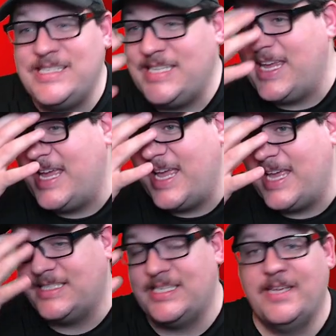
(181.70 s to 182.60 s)
to
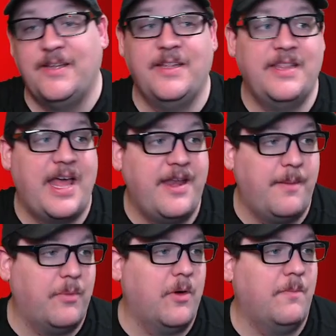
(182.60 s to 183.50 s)
hit that
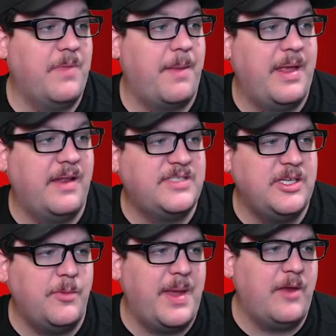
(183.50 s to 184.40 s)
number that Man of
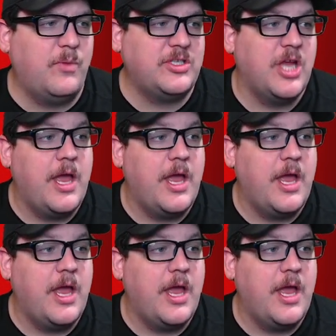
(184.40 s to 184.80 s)
Steel made, which,